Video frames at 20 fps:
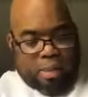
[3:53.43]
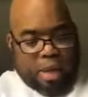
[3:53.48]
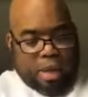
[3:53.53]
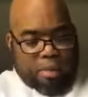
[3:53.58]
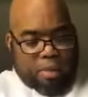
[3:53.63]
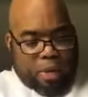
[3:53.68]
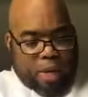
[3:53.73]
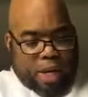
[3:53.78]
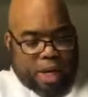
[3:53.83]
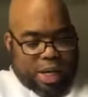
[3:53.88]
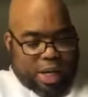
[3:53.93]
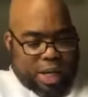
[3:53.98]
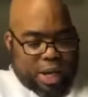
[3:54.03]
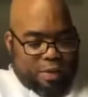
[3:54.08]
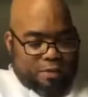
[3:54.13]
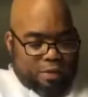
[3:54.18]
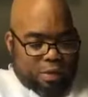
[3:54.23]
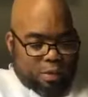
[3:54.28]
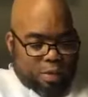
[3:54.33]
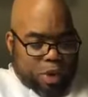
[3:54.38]
membrane
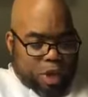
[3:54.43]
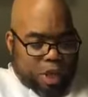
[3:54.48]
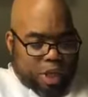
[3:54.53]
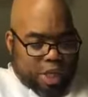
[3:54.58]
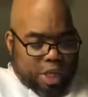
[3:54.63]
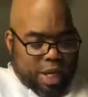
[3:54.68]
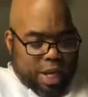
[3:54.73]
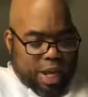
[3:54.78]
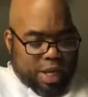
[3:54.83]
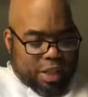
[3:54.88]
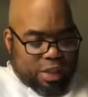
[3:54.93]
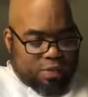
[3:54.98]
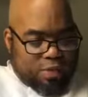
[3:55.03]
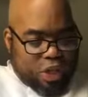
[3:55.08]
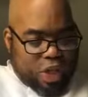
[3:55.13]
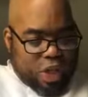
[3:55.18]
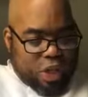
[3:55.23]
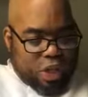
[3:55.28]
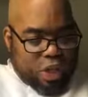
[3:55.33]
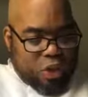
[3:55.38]
left in connective
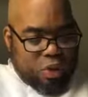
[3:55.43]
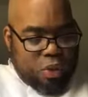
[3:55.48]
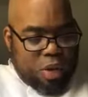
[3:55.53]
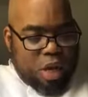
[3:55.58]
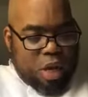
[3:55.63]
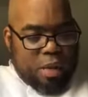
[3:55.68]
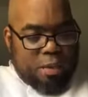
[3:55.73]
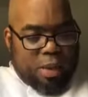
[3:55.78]
tissue,